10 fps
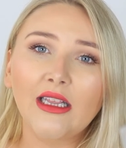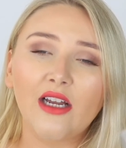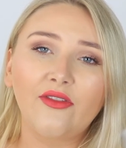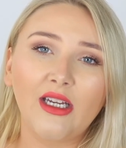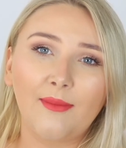
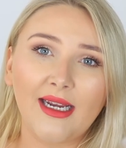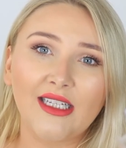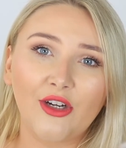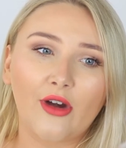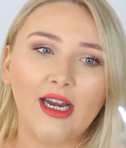love the
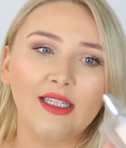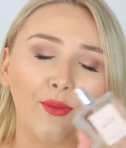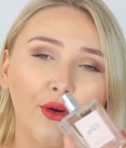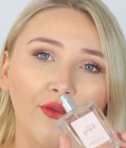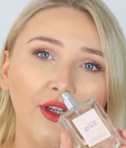Amazing Grace
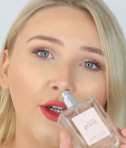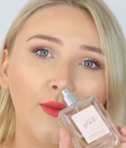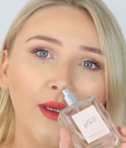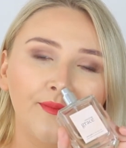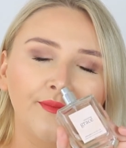
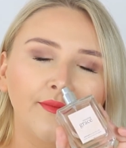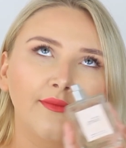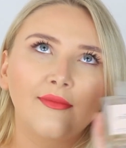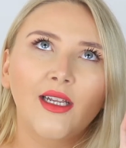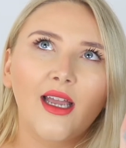perfume.
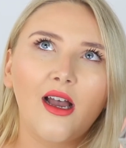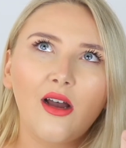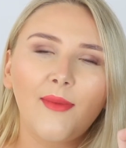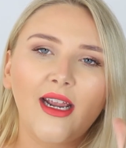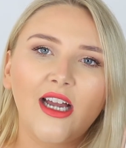
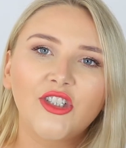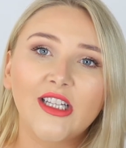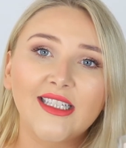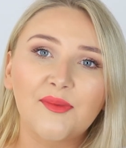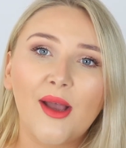Oh my gosh,
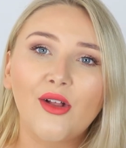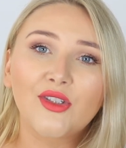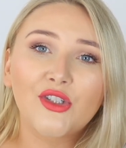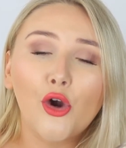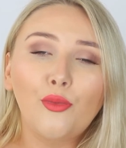this
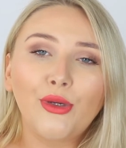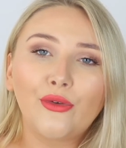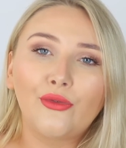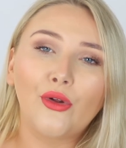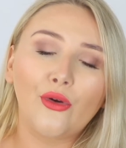smells so
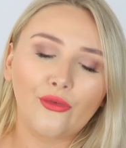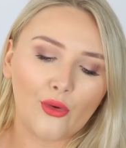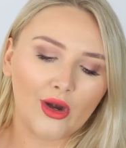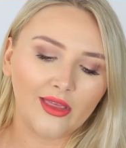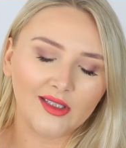beautiful
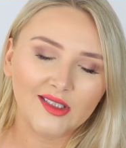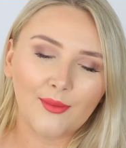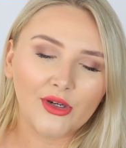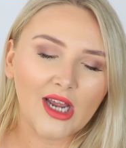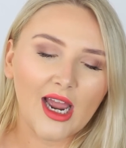for the
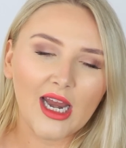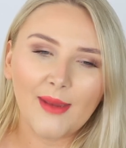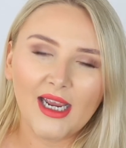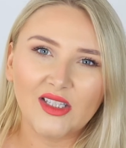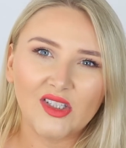
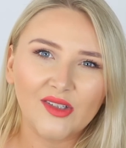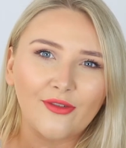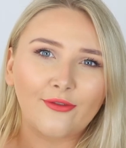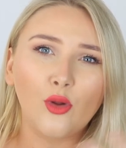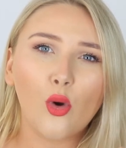summertime. It's
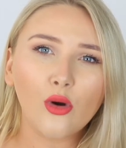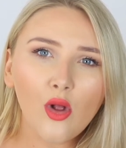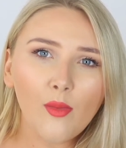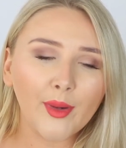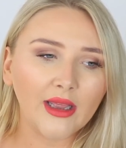
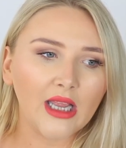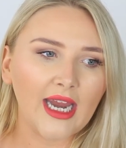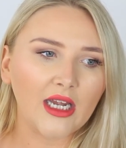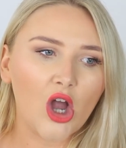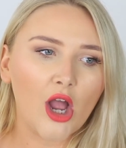floral, but
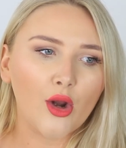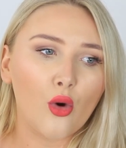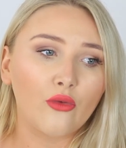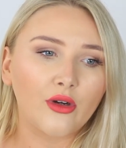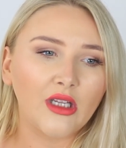like not
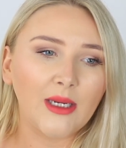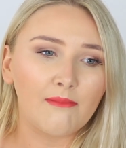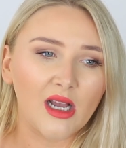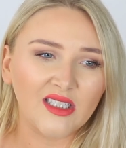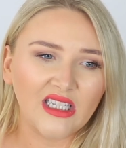overly
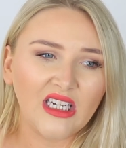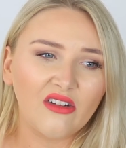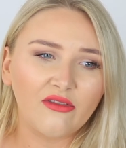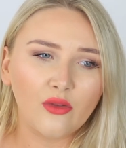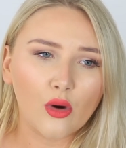musky
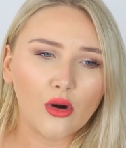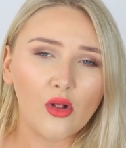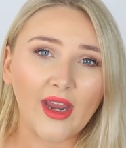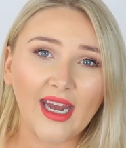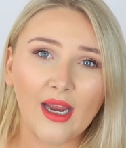and floral.